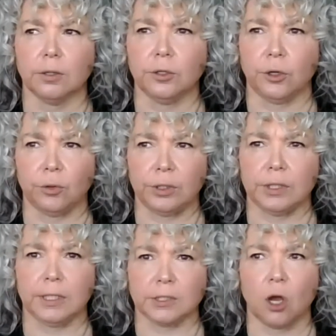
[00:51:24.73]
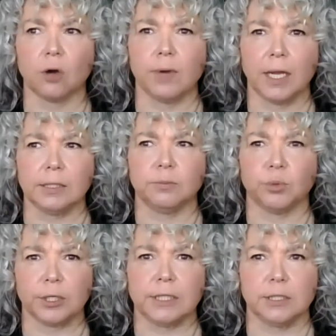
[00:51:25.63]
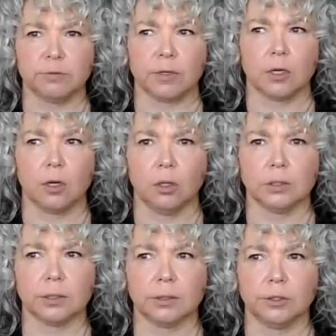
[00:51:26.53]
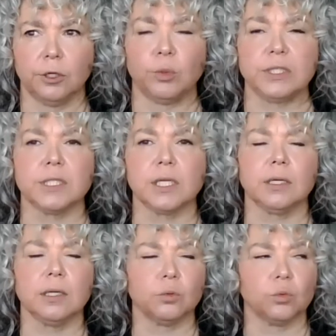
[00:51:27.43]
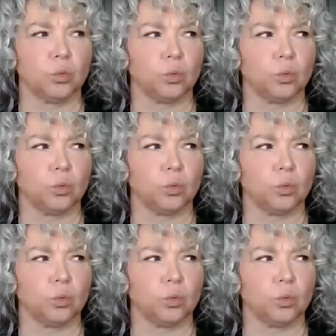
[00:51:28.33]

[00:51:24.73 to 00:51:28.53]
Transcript: it's already pretty difficult. We see